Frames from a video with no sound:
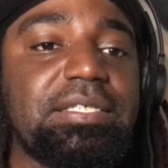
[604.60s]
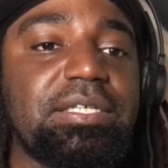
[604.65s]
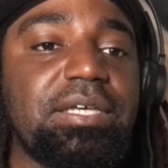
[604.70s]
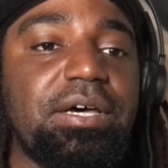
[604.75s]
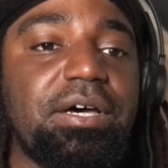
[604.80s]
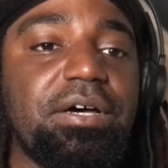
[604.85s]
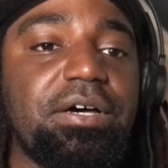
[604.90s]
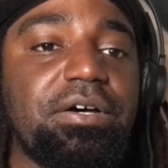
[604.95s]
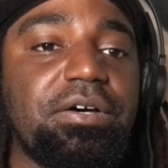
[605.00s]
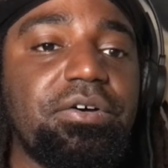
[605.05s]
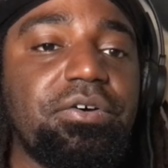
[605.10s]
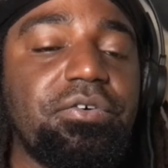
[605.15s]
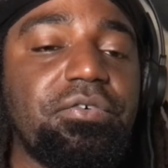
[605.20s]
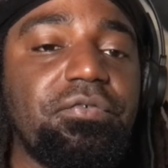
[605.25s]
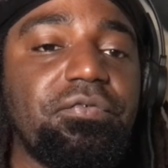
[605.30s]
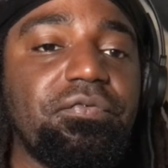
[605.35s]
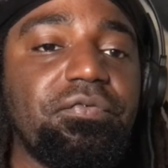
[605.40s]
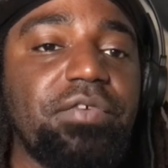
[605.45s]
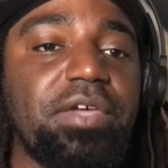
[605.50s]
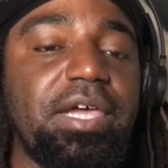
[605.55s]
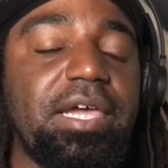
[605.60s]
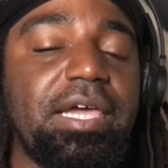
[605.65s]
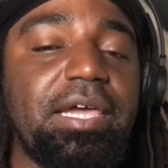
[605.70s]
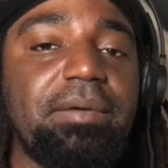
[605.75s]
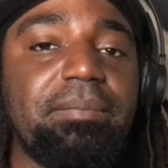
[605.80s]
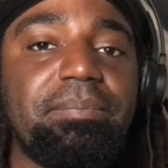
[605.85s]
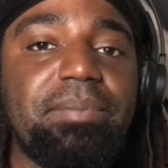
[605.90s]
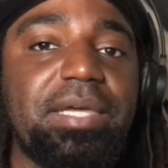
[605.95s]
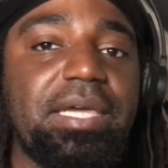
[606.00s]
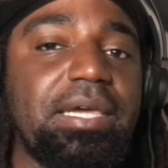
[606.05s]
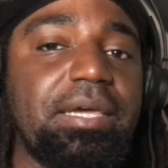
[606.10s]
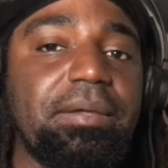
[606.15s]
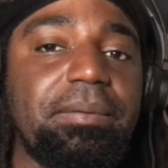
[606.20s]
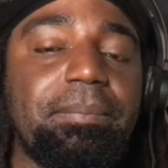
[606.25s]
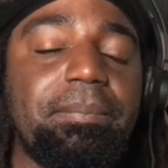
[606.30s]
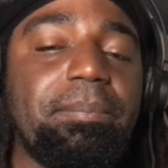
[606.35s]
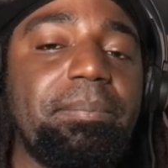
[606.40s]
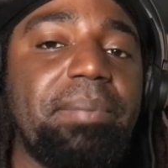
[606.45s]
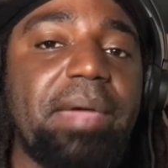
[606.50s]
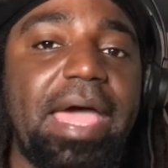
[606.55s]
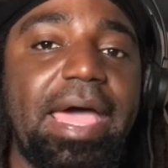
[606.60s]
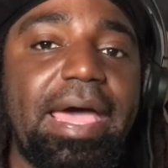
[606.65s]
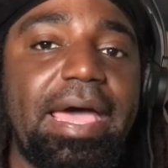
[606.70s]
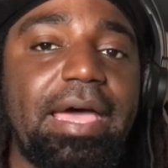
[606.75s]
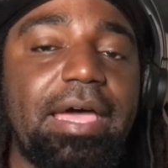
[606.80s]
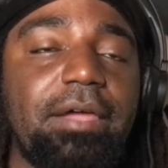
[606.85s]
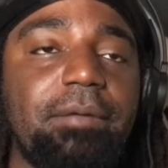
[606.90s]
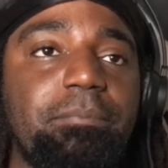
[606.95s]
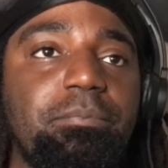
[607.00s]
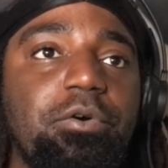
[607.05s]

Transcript: of it being bad,